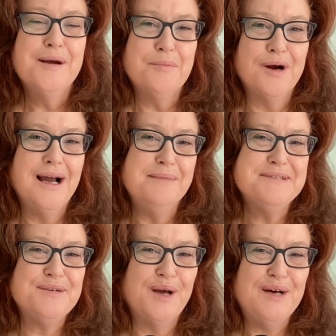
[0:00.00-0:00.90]

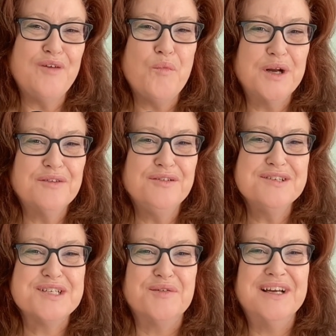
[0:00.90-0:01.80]
Perhaps you have a wonderful
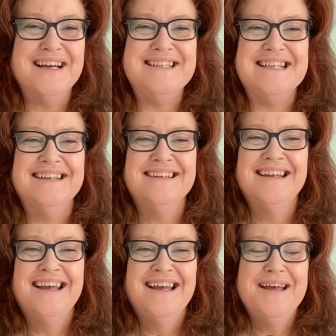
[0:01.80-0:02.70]
story idea.
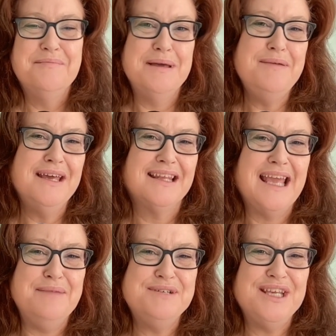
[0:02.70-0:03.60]
Maybe it
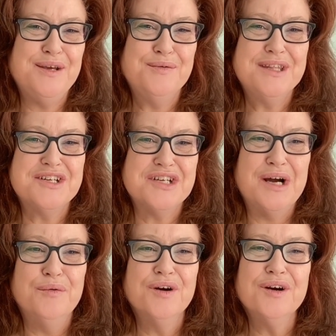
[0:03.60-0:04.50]
came to you in the
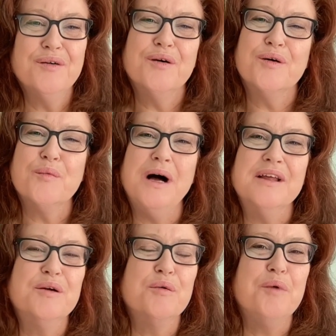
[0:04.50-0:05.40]
shower or while
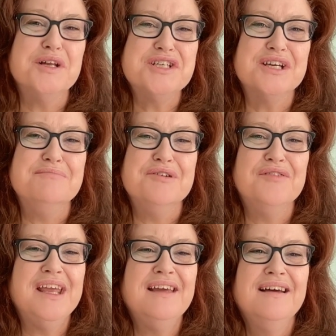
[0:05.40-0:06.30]
you were watching a
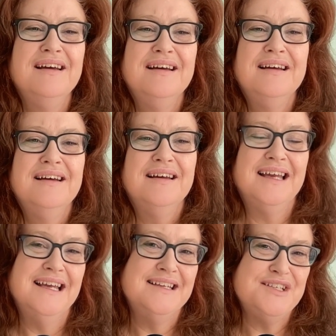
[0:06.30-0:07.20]
movie,
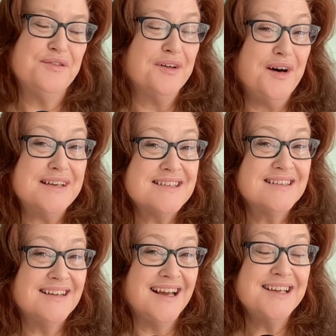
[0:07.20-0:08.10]
and you thought,
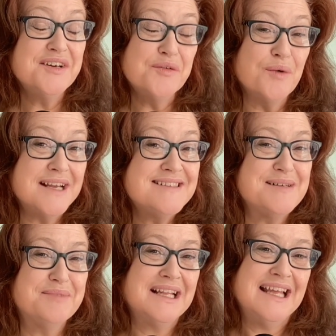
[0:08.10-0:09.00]
I could write
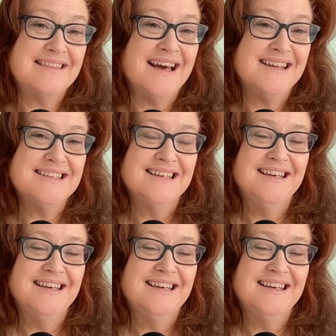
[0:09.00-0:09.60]
something like that.